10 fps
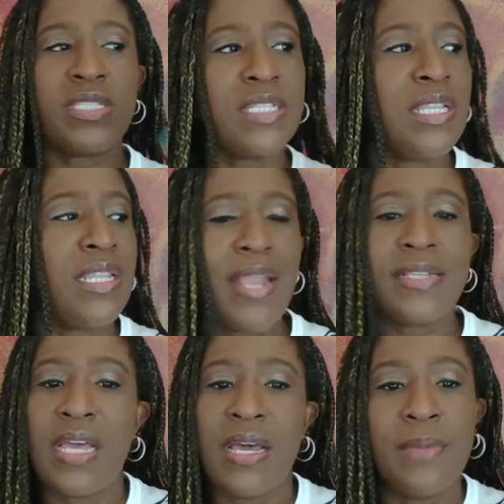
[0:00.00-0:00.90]
Because a lot of
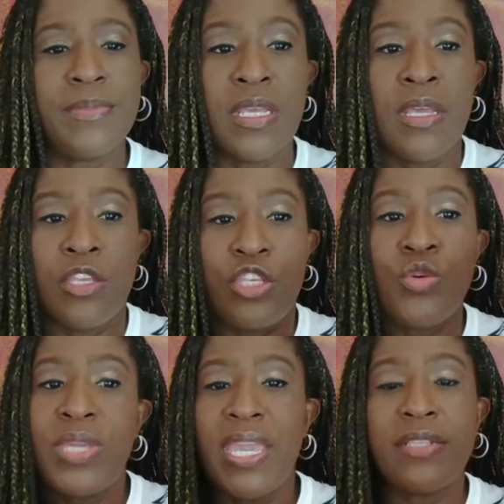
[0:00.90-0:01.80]
times you
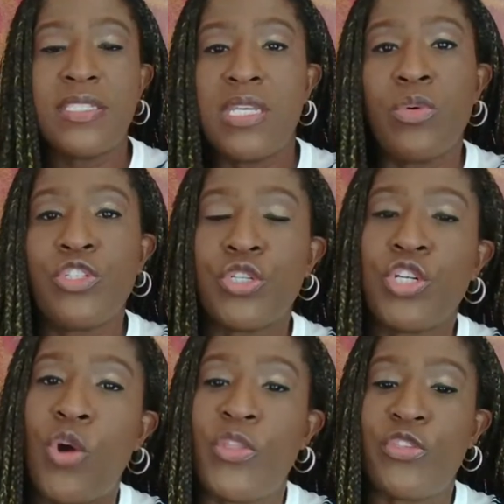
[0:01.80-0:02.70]
can't see what you're
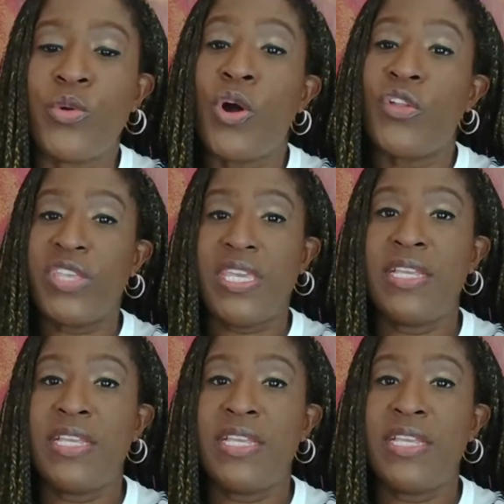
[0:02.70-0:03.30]
going through on the